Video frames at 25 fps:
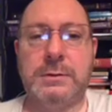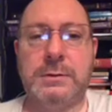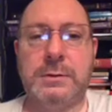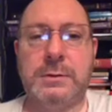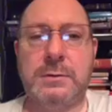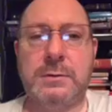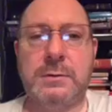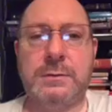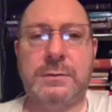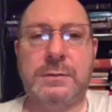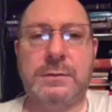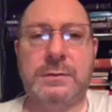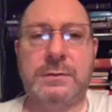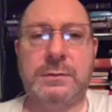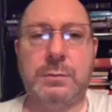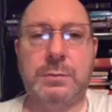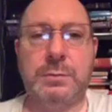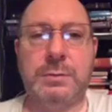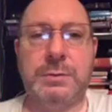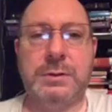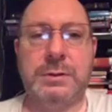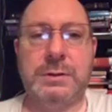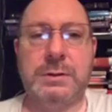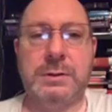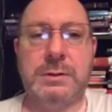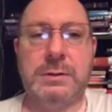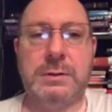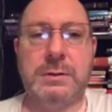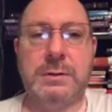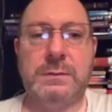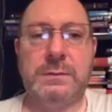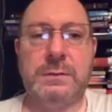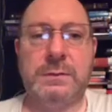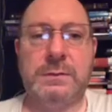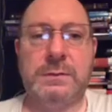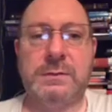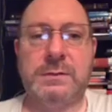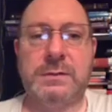don't know if this will be,
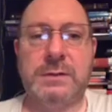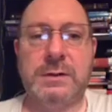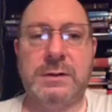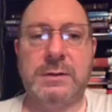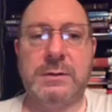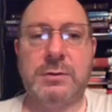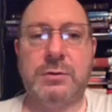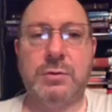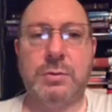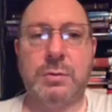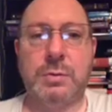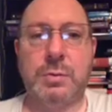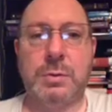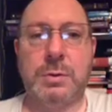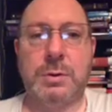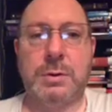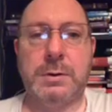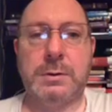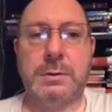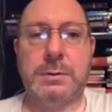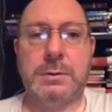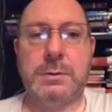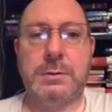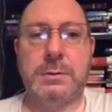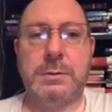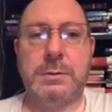if this link will work.